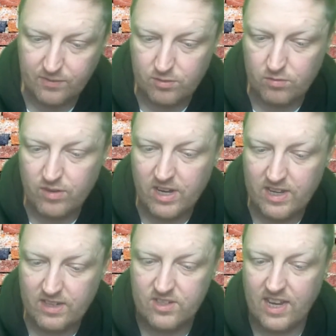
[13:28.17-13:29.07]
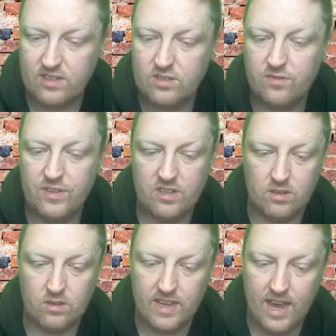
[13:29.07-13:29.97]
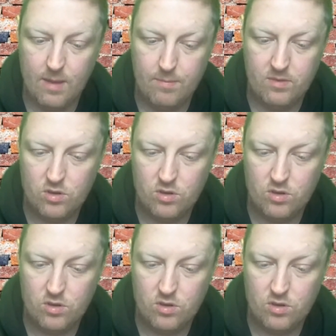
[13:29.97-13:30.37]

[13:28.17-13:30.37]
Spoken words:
after a really intense physical game.